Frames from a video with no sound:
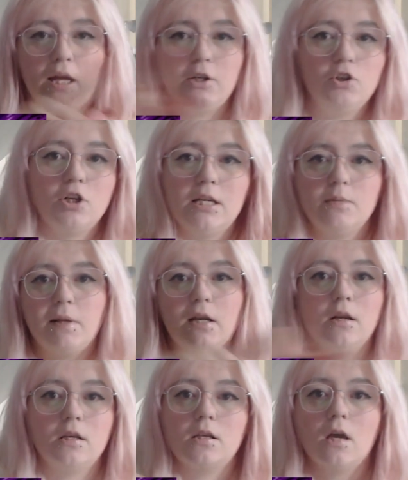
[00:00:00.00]
So you can usually
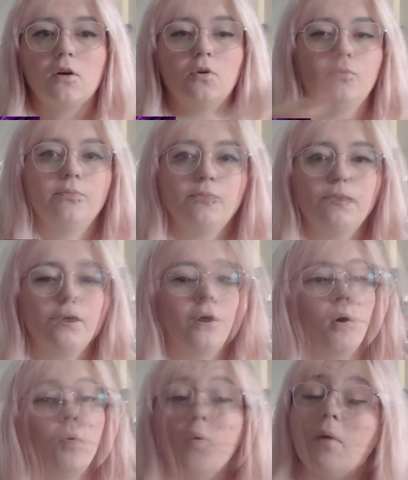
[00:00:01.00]
spin in a circle.
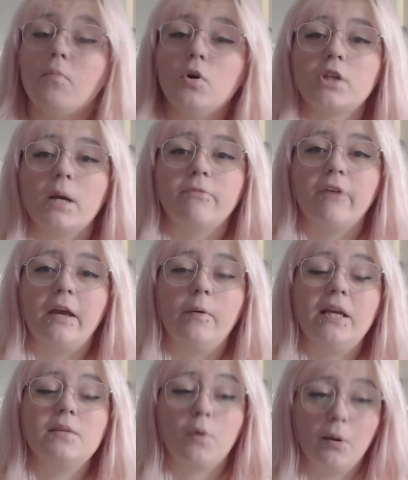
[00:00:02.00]
One more type
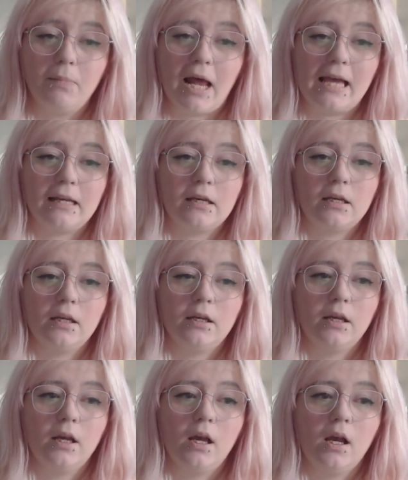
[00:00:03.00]
of AoE is Point
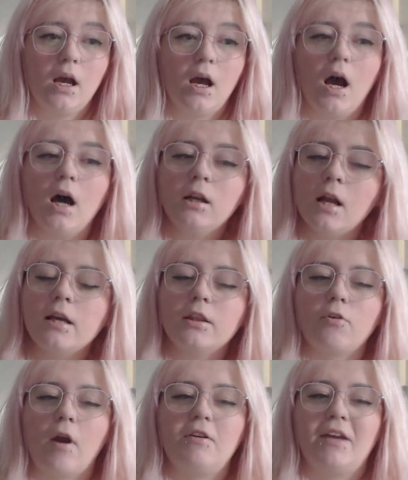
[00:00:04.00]
Blank.
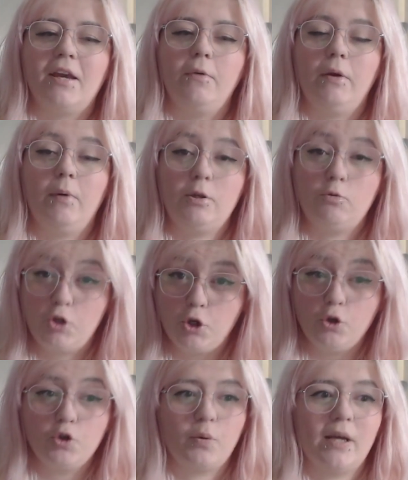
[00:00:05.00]
Unlike the ground AoE where
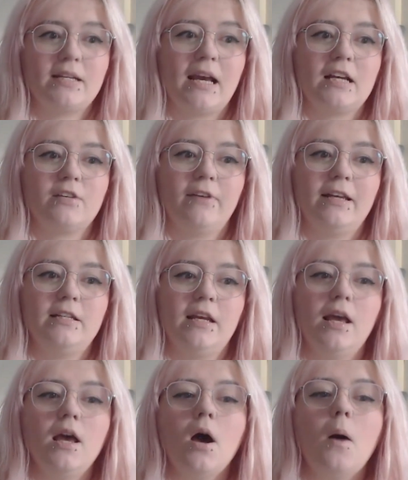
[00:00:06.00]
you choose where to
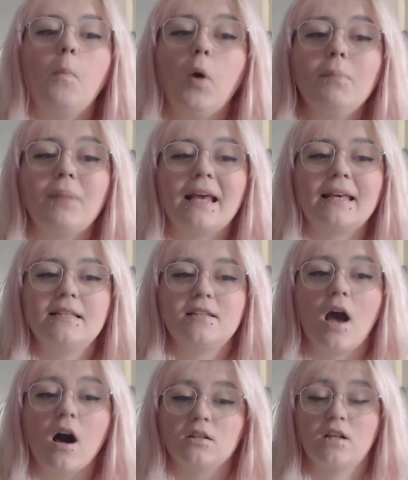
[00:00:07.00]
activate it, Point
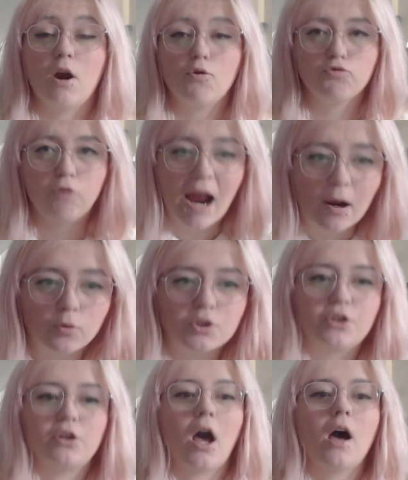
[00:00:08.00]
Blank is cast
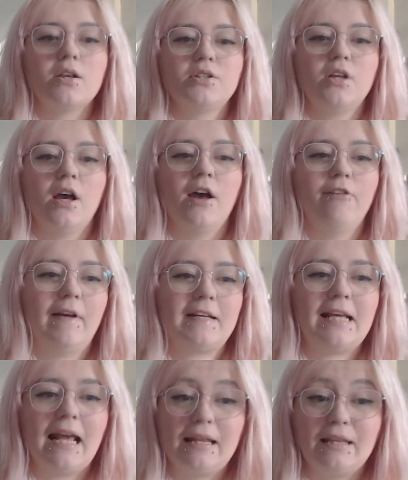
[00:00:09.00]
around the caster,
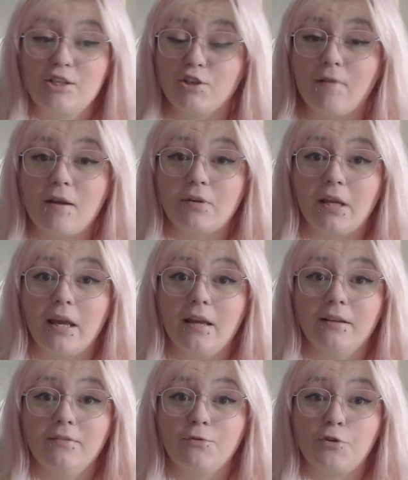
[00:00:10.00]
affecting anything
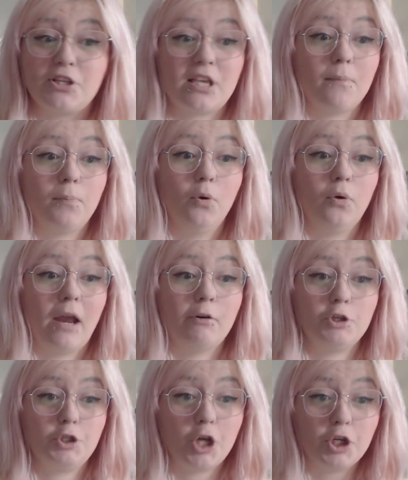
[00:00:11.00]
surrounding it. For
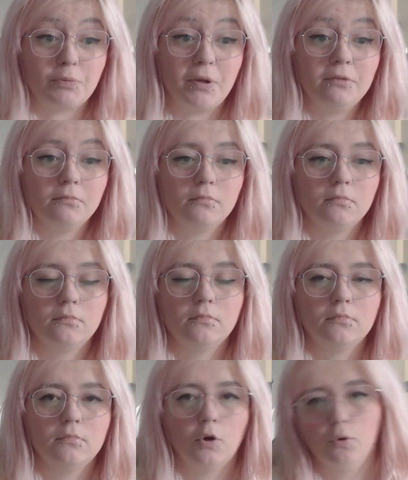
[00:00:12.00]
example, Garen's Judgment,
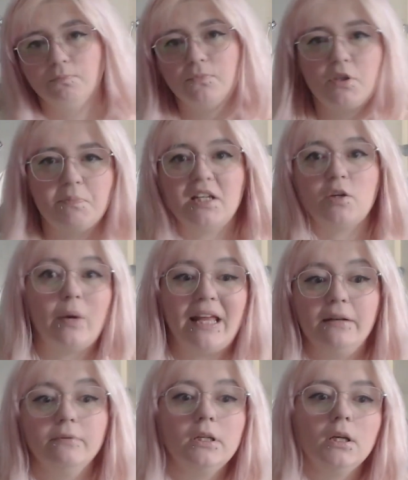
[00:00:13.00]
or Spin
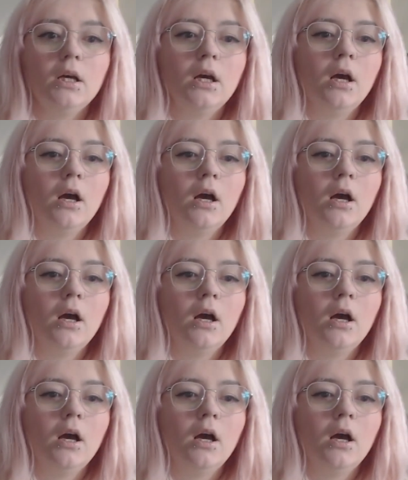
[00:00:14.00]
to Win,